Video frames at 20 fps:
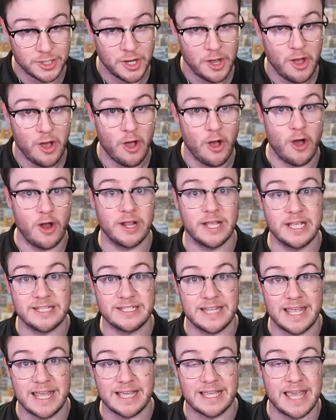hurting his
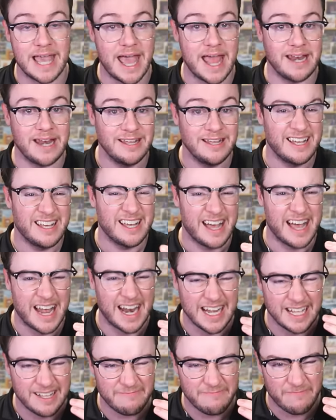knee again, and
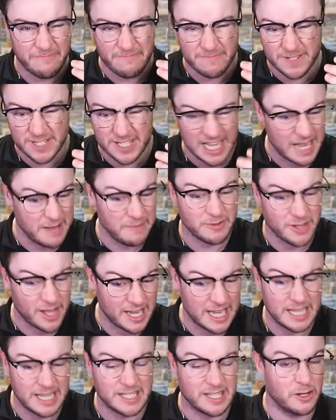he seems like
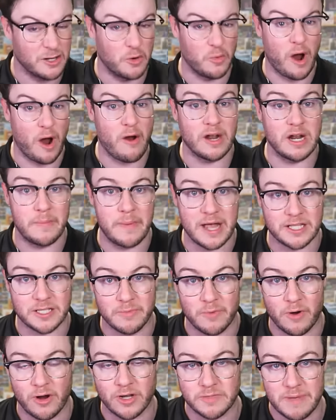he's a little worried about
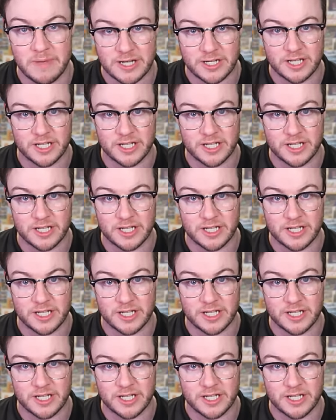tomorrow's match against